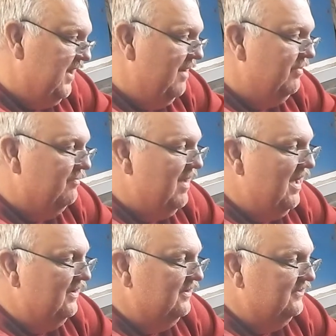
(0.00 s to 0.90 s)
tapered
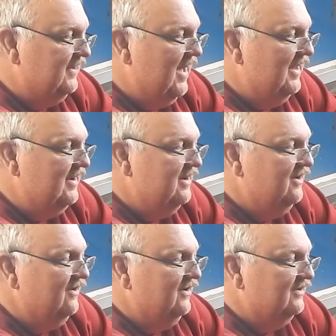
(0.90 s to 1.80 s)
mount inside
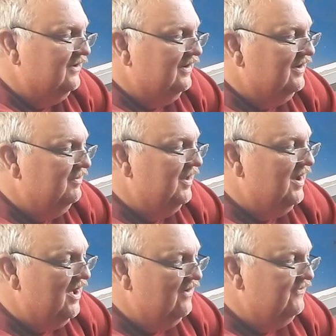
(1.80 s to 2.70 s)
here is a little
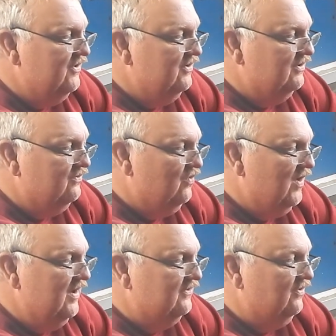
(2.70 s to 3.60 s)
bit off, it
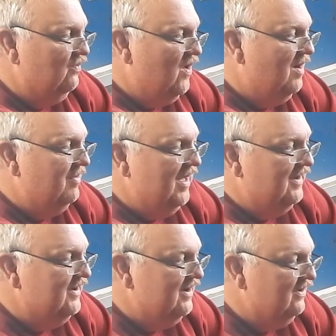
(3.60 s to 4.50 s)
creates the wobble
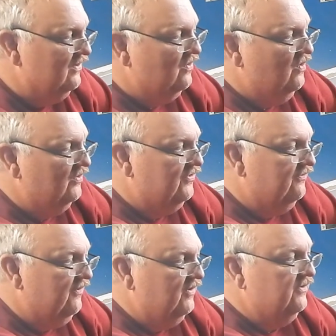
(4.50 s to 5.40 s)
out here, and of course
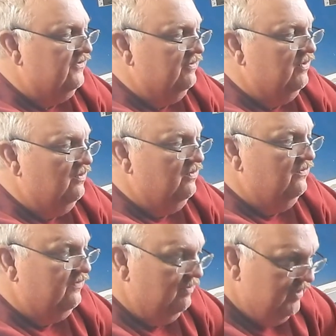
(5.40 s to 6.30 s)
the further from
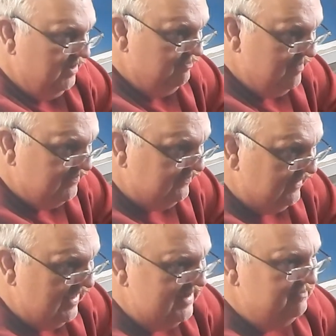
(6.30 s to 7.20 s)
the
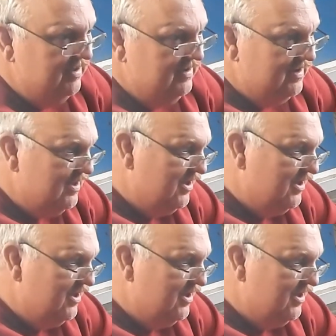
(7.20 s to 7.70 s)
misalignment